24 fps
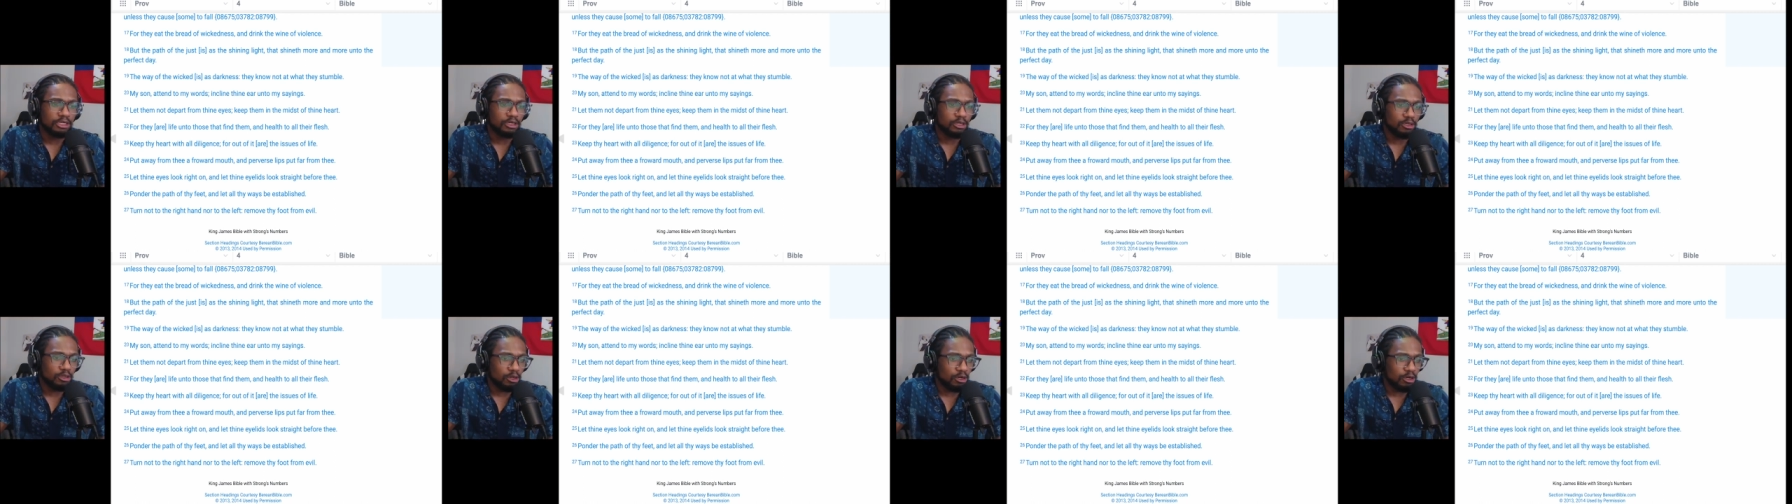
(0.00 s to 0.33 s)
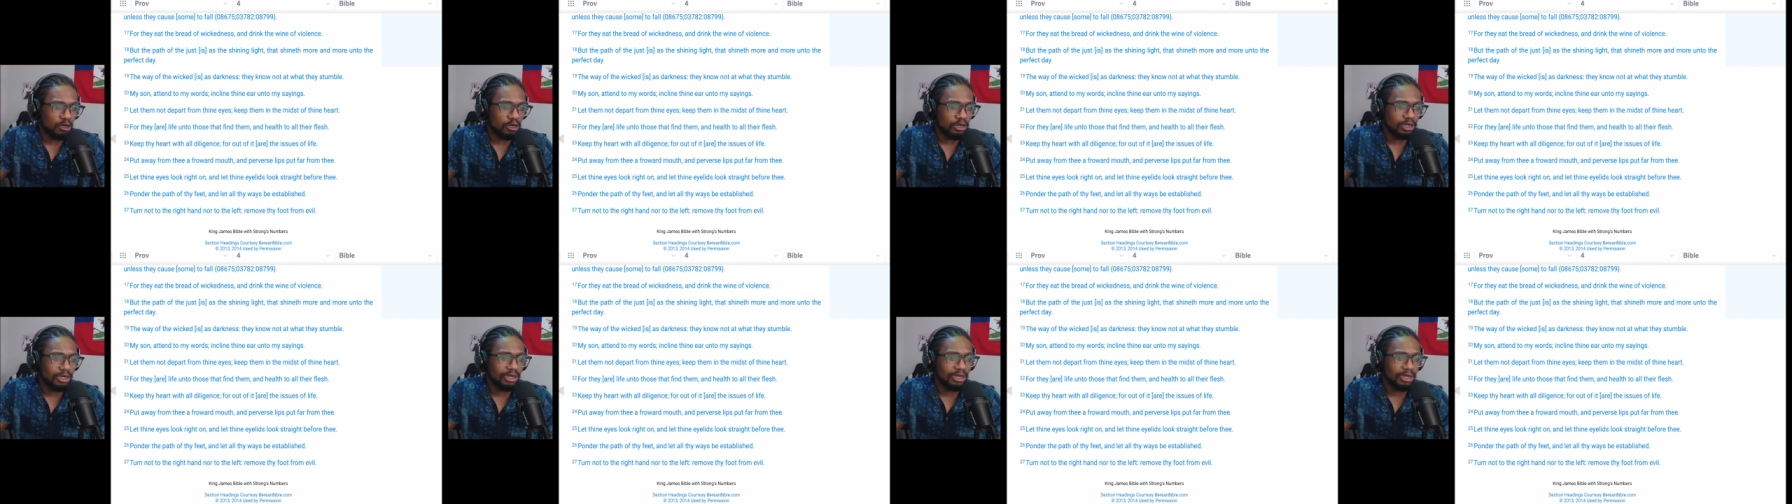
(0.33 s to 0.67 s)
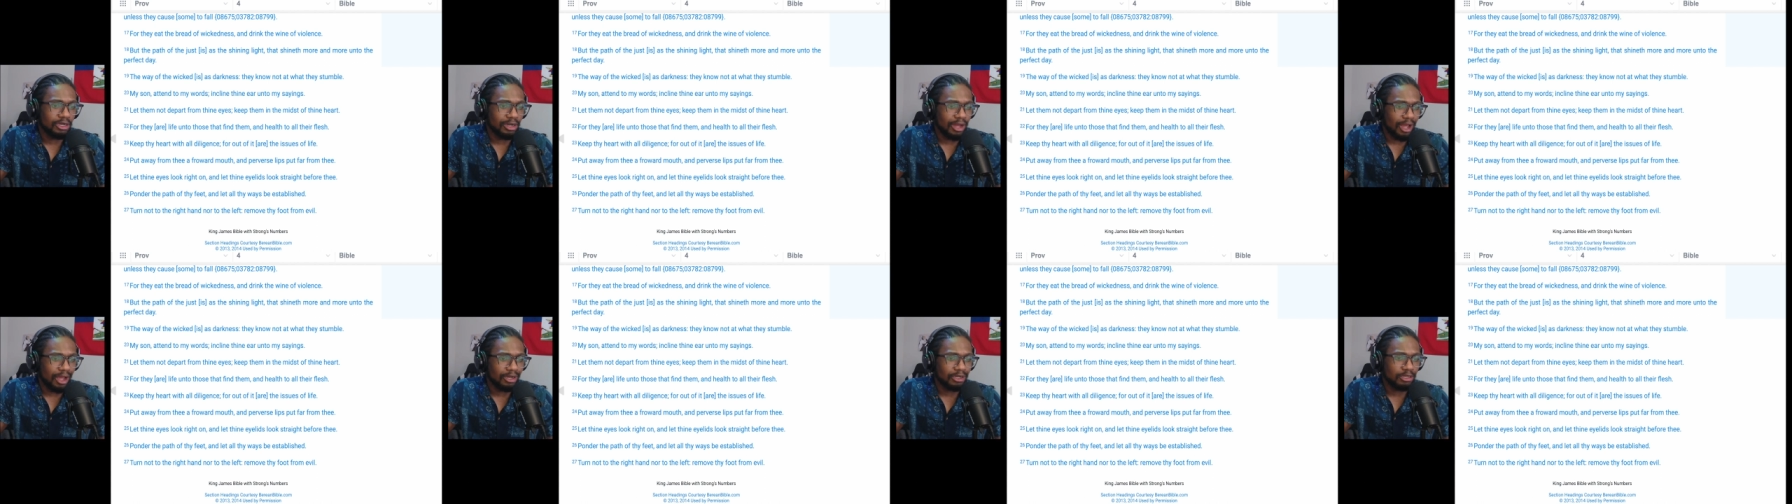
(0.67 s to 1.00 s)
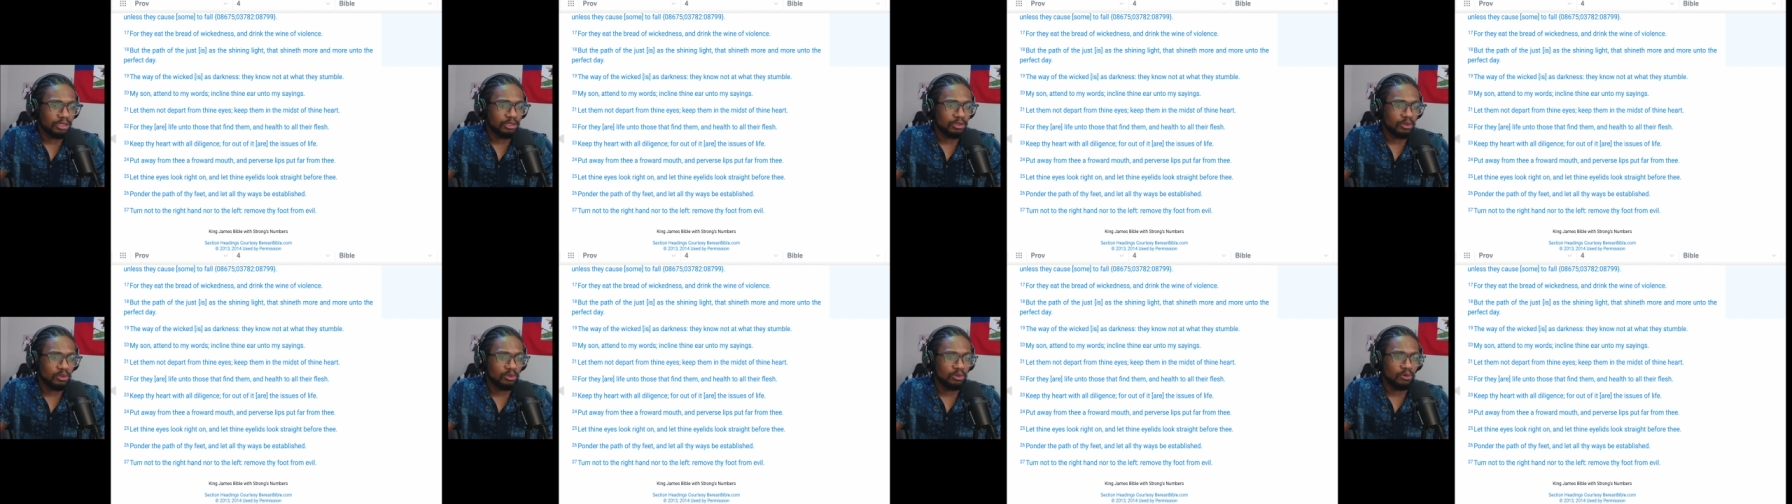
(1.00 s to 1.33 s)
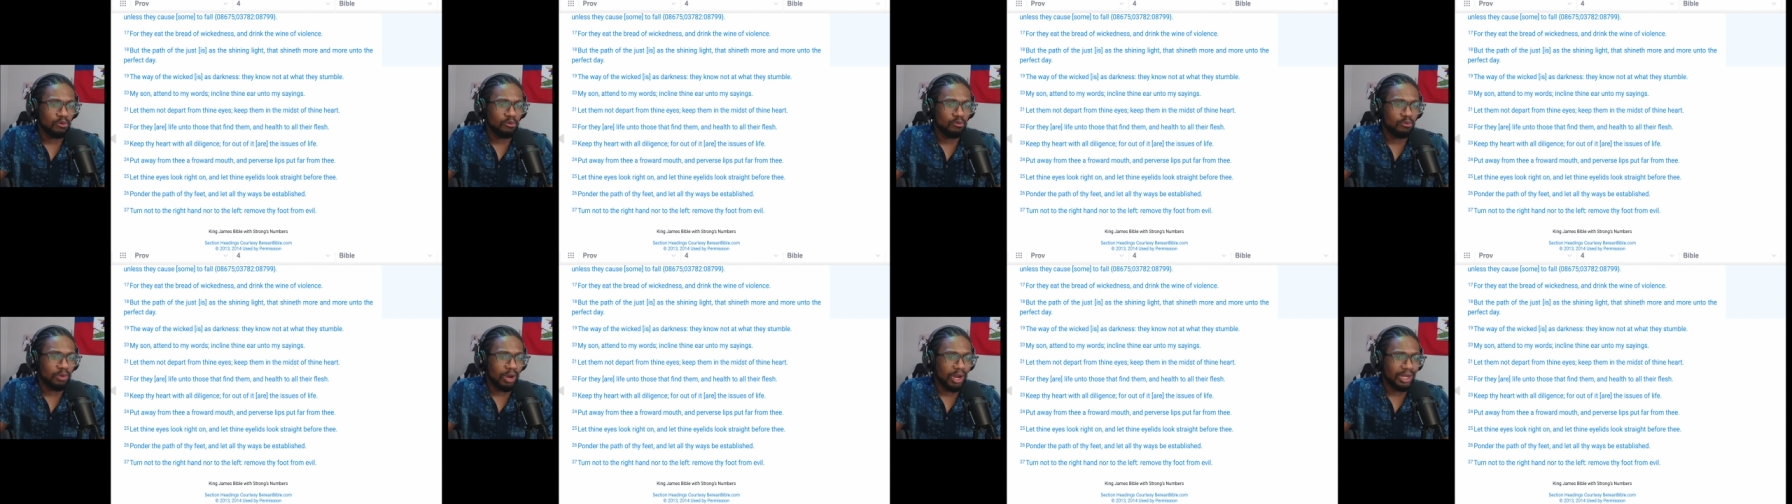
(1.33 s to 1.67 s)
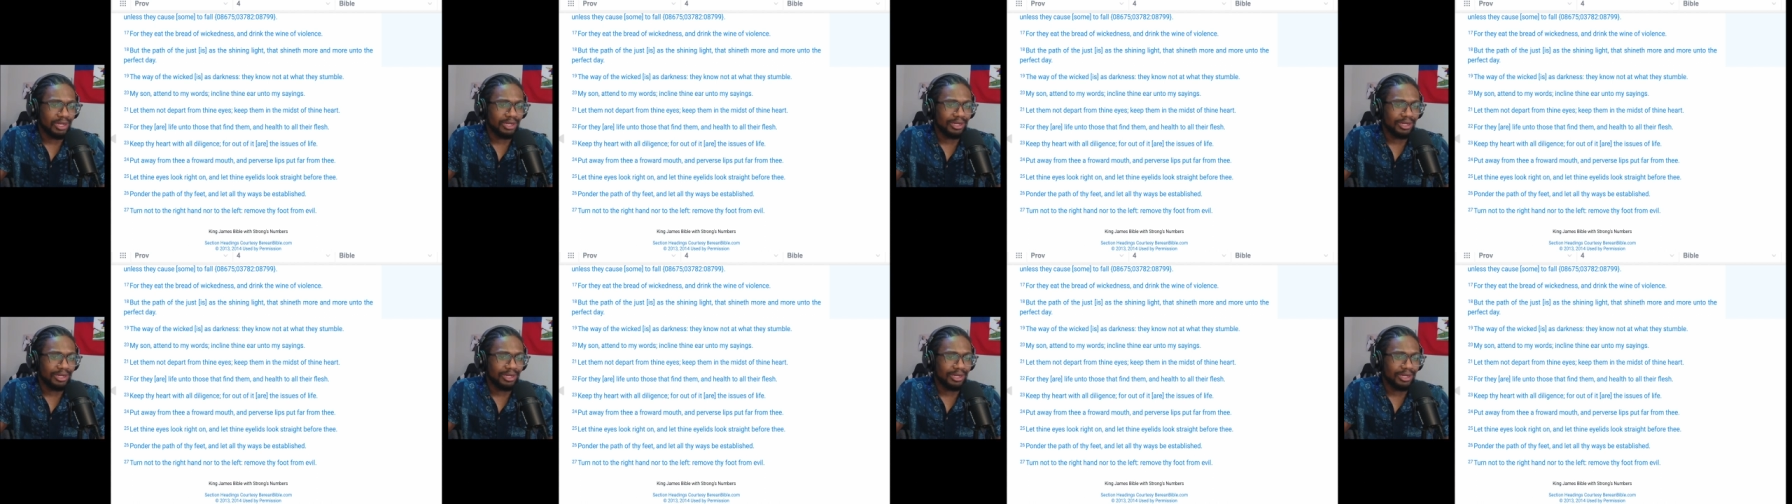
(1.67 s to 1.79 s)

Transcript: Turn not to the right